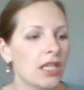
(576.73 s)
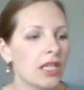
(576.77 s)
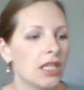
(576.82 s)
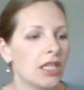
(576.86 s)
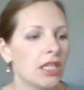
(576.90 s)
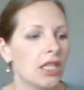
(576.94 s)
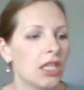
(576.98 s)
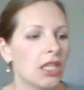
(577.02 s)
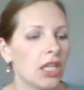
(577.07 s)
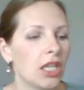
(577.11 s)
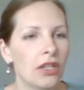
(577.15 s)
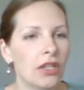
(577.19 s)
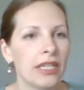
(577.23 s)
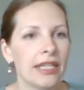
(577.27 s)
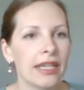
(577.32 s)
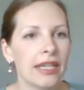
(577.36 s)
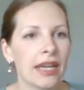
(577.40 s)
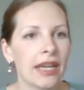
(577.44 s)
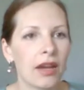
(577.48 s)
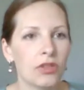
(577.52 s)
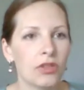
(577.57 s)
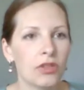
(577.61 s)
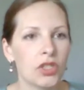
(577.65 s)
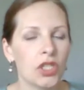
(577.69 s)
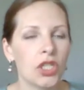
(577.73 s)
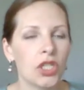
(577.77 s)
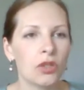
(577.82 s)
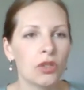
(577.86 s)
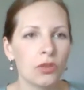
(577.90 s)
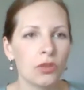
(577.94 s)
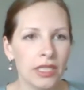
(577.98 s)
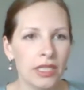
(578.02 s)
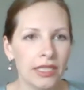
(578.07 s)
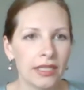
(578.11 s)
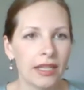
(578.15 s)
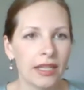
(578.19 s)
learning how to
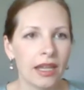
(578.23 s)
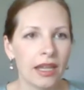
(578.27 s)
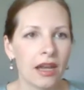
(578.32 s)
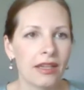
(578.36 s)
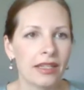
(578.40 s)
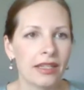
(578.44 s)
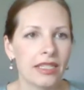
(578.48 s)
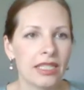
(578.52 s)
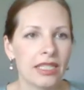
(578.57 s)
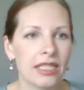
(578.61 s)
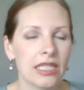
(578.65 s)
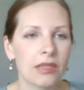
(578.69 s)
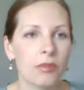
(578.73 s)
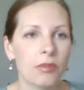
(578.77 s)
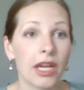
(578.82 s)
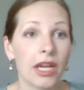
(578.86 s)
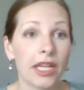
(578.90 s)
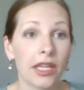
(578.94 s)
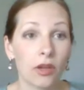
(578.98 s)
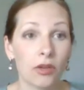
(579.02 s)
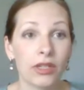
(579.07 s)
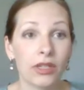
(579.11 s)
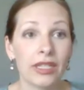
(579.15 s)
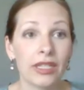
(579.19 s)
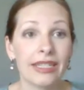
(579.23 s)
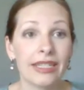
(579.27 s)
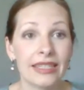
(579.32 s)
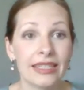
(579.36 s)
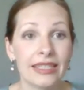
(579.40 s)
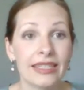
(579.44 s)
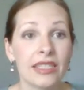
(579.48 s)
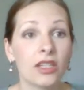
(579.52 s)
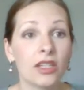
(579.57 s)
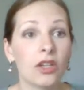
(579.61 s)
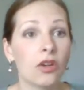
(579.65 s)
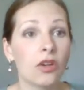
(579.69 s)
utilize my own
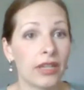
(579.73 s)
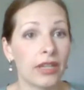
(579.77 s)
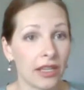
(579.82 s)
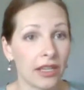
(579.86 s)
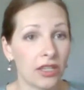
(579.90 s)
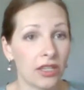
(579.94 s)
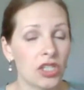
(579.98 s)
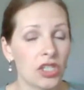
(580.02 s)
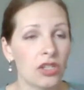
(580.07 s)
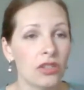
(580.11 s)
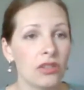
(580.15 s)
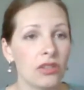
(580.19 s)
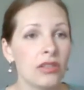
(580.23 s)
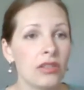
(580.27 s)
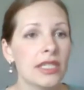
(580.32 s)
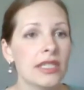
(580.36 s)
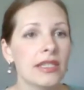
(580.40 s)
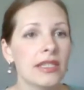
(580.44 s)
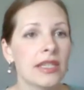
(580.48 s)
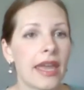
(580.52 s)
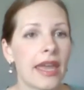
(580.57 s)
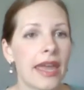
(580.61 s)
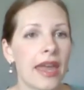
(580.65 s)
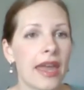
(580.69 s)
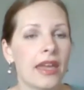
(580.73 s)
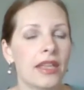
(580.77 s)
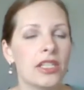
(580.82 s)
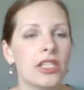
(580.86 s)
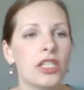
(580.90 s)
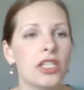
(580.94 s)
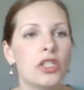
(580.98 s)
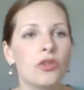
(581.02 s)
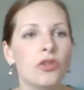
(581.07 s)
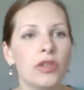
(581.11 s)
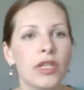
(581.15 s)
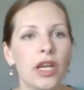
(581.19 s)
existing connections
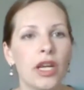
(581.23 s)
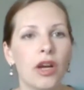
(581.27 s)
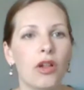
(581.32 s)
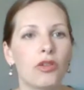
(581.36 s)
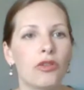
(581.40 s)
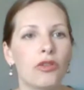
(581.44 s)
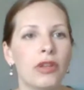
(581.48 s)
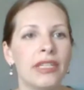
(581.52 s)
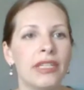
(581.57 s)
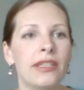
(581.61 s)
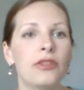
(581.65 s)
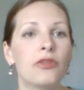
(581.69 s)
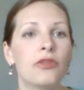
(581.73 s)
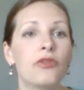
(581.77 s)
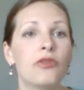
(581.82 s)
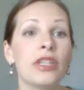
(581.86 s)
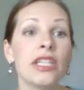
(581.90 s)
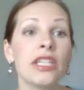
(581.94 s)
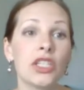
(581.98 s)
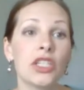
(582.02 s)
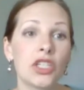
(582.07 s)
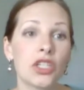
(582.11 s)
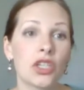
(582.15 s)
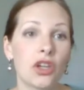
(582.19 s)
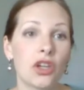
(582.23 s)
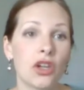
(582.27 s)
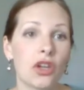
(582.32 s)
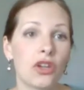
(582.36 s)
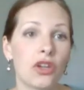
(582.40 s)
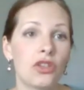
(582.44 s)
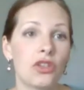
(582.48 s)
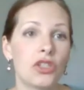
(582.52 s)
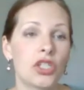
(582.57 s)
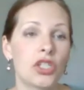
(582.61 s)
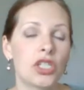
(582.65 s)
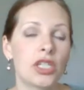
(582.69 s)
and doing already
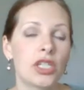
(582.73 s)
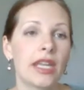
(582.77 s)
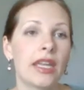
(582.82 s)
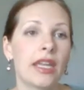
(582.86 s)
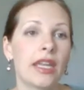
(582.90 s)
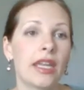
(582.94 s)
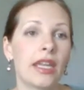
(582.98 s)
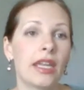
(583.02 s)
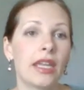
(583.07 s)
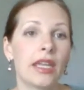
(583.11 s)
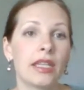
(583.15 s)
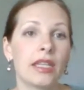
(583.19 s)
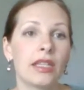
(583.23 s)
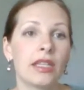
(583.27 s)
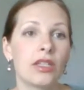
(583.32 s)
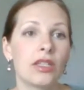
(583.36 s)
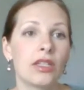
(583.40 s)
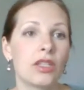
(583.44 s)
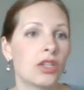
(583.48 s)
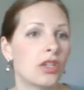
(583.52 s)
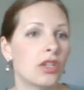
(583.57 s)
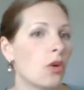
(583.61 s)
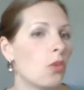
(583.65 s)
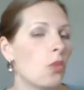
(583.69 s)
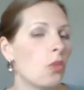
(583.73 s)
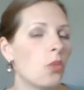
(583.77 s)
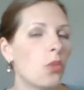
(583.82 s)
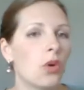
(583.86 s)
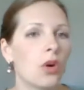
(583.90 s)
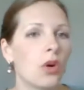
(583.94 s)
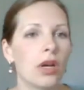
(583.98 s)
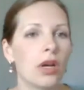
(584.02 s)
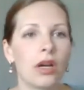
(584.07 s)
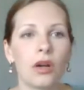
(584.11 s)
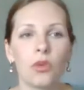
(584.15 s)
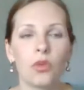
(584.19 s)
research in, you know,
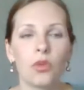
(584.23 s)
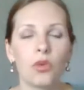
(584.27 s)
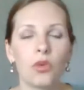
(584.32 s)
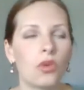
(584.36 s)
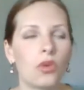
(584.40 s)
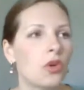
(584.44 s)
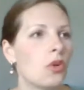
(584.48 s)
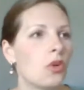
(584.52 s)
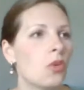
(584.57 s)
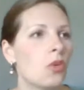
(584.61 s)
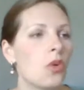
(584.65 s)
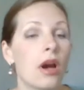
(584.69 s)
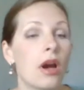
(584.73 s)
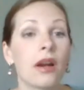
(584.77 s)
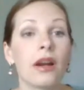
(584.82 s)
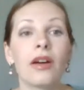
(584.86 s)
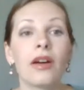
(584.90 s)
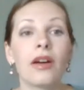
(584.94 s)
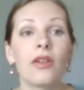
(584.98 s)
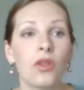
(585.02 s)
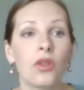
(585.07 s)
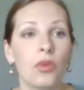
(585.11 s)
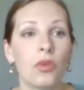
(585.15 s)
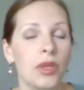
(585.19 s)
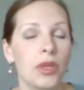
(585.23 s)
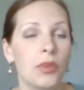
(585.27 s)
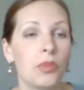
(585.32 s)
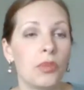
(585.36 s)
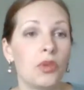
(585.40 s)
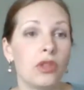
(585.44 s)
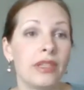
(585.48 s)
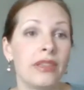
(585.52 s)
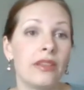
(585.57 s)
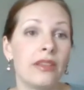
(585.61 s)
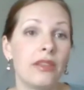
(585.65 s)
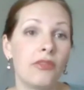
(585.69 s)
who are other
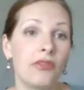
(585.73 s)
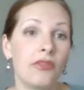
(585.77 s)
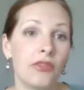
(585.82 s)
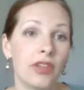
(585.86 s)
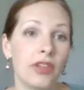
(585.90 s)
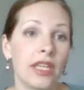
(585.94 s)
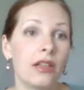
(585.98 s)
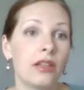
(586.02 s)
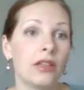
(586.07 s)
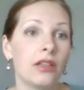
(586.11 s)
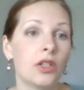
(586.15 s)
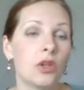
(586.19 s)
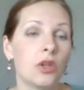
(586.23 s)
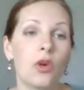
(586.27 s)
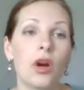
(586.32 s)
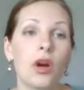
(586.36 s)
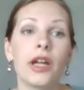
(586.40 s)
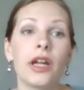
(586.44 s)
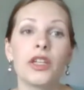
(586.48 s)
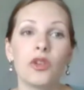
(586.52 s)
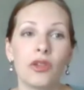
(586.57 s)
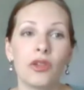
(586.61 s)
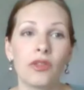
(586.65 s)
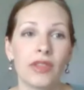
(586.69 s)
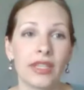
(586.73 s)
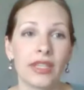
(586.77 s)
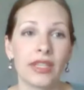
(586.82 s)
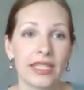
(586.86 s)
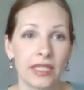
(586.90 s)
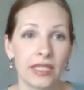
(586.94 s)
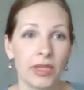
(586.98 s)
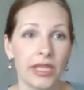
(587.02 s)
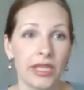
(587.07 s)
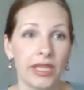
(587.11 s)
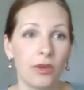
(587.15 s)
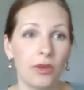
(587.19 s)
people in the field who are doing the
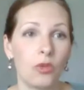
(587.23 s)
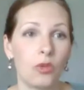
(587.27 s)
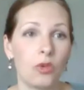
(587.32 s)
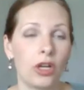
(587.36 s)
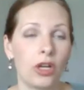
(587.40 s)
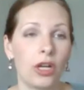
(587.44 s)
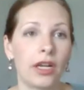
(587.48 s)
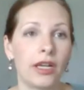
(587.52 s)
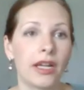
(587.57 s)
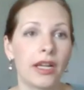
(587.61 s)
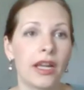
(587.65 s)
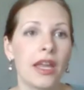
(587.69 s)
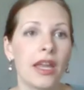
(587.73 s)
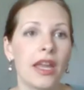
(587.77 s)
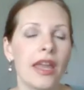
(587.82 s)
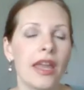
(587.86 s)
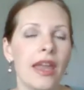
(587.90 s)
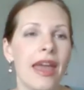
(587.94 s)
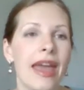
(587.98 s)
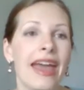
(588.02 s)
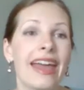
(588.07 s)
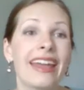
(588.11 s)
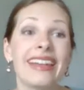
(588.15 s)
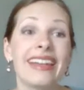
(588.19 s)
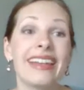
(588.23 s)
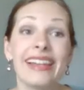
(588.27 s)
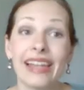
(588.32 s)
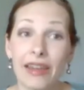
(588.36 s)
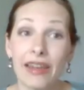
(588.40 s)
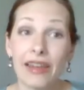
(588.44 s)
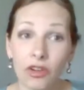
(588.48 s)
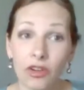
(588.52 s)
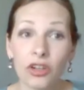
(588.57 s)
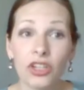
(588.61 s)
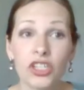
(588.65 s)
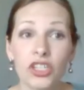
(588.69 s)
similar work and
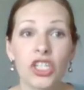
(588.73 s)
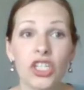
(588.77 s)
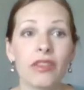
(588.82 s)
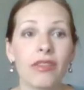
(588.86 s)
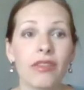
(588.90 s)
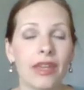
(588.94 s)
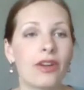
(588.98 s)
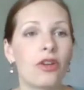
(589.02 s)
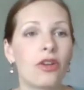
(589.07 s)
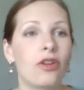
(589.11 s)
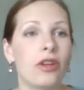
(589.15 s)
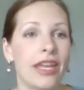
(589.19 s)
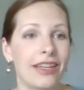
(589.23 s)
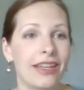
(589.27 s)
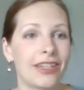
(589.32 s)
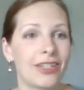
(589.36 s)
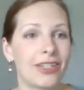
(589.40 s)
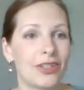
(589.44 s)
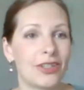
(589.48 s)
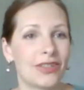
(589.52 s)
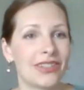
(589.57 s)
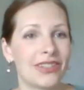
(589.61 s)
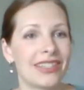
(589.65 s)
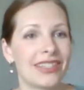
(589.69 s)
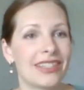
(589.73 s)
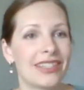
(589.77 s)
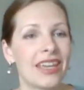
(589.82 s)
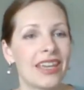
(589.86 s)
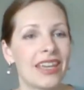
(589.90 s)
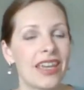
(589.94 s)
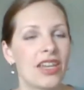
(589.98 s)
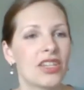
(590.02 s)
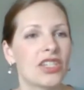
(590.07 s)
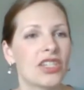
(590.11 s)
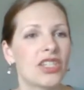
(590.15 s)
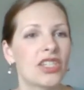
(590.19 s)
leveraging their connections.
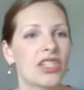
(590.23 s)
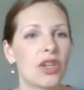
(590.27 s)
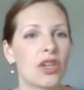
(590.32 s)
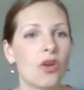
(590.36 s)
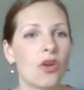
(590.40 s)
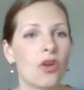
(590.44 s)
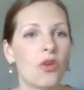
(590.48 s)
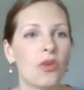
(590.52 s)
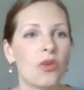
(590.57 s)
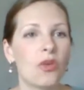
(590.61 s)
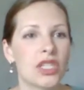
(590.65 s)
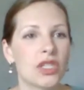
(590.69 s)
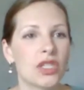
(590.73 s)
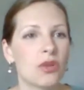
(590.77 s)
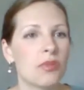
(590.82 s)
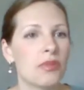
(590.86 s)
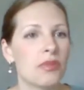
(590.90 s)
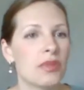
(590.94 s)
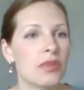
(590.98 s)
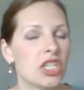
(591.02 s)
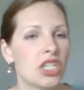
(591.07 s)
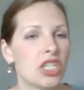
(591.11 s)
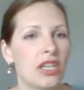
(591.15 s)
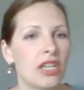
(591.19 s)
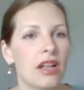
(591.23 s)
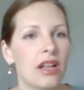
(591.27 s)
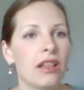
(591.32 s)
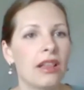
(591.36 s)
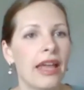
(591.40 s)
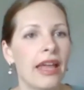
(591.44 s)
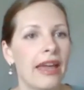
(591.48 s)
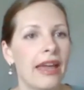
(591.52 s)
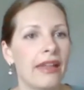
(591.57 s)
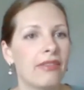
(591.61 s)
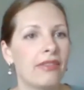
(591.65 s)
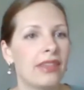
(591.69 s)
So Michelle
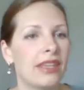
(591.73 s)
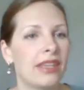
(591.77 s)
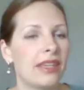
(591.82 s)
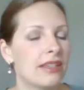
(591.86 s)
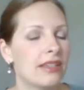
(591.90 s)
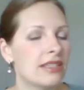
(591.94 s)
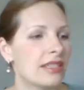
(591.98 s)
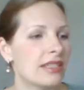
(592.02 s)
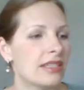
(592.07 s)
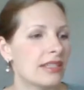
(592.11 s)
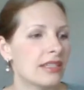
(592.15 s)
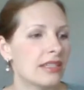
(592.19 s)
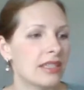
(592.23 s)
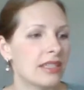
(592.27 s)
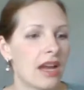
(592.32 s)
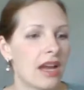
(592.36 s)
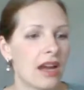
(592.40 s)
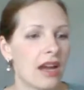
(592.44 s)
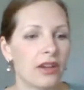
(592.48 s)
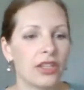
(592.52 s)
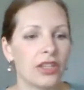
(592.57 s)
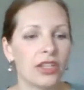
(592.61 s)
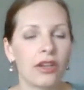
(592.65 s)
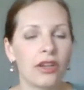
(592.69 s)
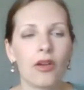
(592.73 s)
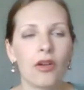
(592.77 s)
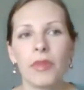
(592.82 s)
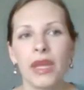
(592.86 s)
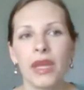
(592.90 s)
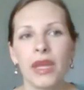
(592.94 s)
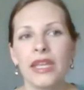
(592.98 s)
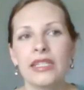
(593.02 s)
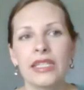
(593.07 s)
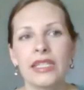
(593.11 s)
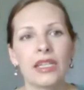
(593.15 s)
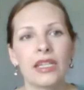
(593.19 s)
had this, you know,
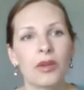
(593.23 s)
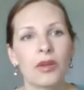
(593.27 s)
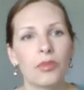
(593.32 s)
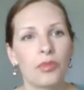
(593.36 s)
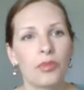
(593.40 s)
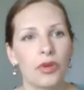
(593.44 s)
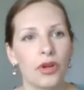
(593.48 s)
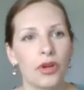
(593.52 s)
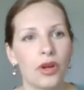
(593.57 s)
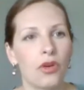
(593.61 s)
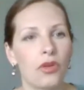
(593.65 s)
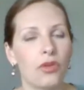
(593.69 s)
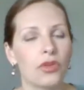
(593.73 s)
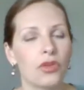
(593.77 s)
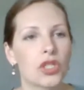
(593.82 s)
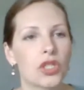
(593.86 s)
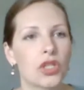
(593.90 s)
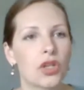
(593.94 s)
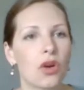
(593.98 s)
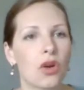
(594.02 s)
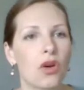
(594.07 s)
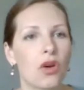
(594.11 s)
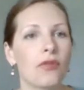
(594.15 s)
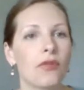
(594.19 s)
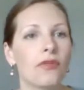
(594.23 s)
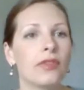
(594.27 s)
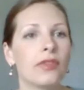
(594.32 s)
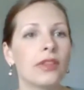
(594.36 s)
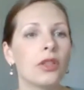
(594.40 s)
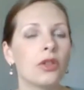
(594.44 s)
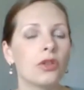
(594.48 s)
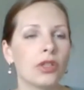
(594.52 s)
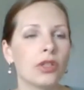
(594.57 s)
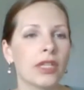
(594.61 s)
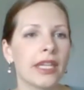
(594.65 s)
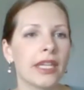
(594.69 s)
amazing approach of
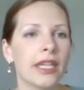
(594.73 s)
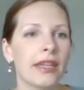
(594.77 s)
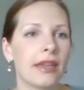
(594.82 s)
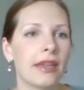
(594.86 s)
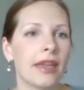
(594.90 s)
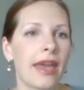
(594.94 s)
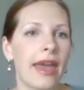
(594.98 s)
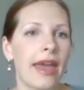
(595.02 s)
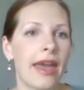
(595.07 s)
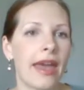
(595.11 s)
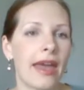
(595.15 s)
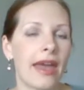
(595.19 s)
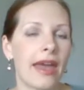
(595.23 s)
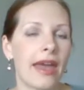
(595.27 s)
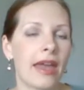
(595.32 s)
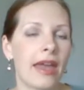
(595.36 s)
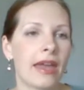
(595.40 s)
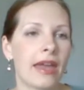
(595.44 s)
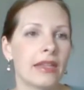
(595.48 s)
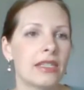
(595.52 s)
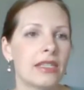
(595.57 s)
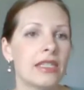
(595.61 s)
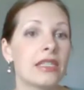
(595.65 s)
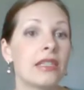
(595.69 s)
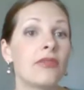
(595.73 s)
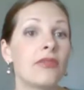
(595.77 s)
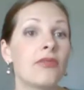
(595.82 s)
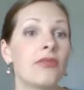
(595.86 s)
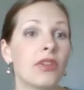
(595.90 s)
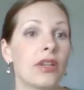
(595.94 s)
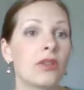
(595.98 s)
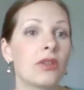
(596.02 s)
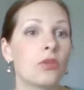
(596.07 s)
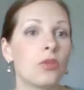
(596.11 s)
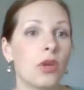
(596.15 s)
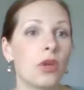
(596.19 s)
looking at
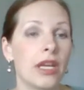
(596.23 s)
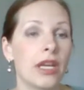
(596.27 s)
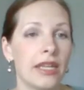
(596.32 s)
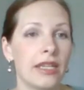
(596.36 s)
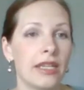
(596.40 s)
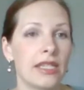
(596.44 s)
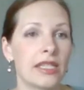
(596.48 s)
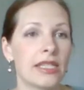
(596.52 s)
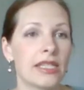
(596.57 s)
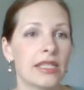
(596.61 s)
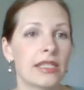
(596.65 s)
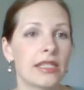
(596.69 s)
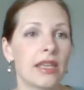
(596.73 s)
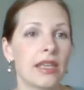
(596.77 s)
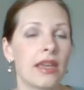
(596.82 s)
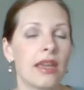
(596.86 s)
different ways